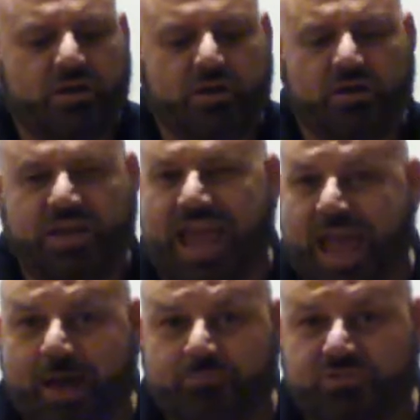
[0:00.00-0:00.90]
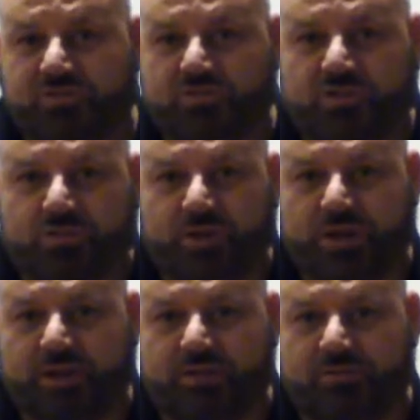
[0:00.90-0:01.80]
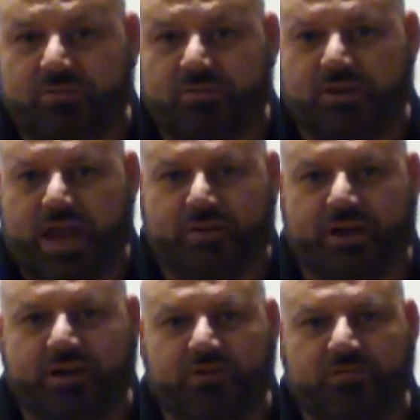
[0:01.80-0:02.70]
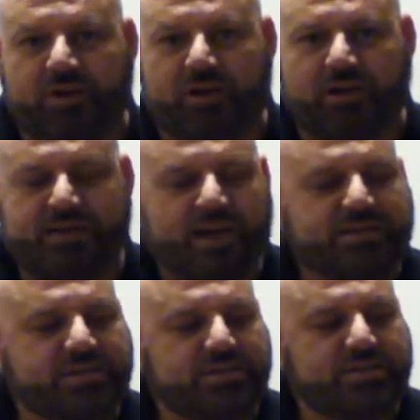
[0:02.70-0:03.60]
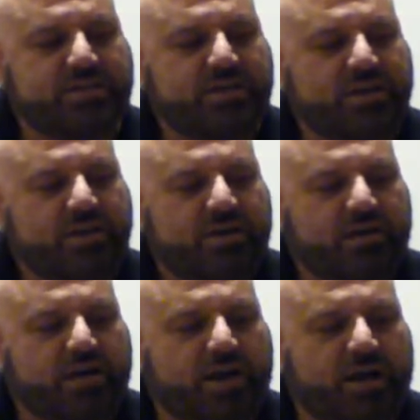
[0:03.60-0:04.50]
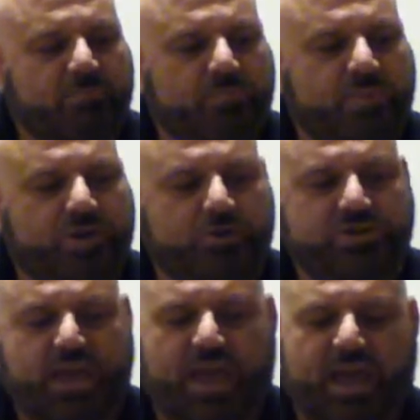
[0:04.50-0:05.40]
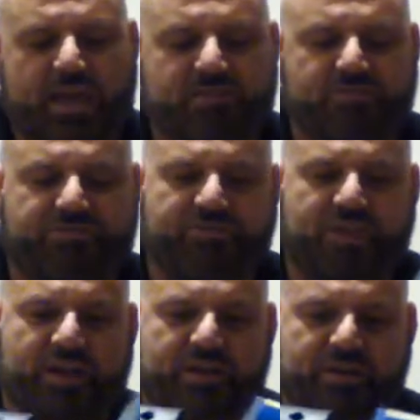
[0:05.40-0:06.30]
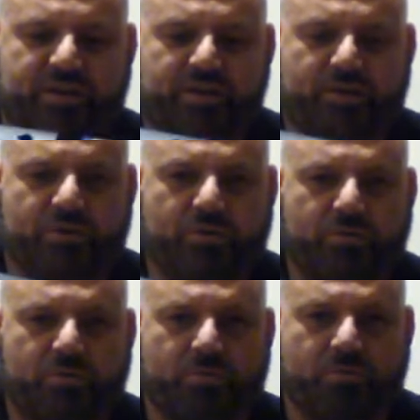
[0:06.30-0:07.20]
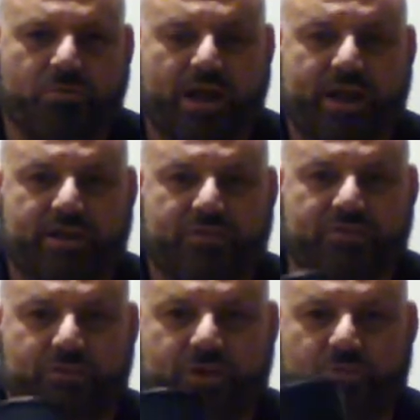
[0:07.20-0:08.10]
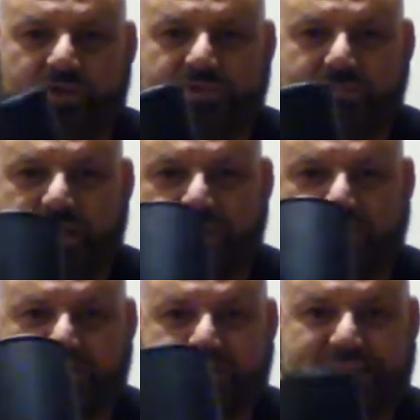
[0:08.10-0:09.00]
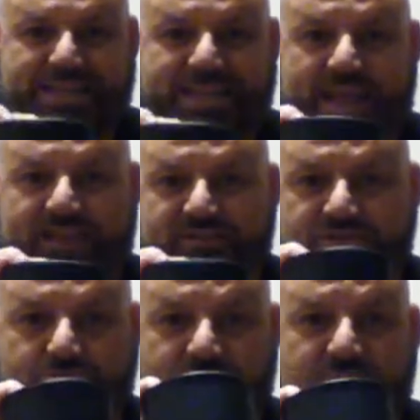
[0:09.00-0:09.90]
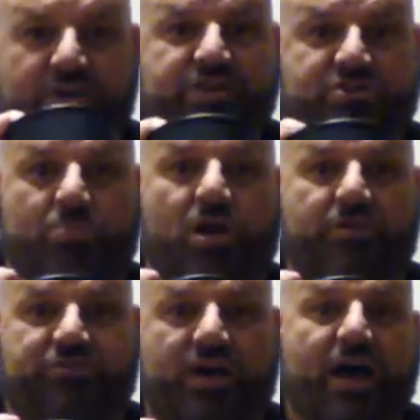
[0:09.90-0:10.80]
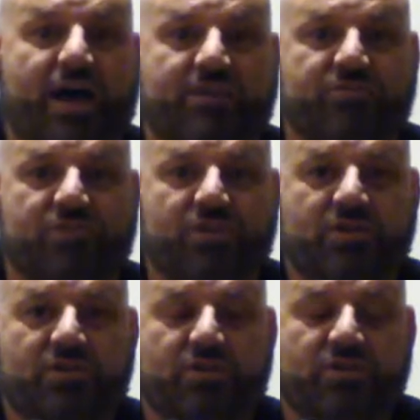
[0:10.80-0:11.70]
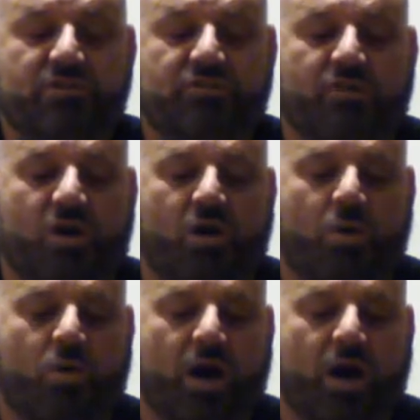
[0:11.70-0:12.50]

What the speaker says: yams we get down here in Texas, those cans fit right into it, which means it's condensed to a very small size. So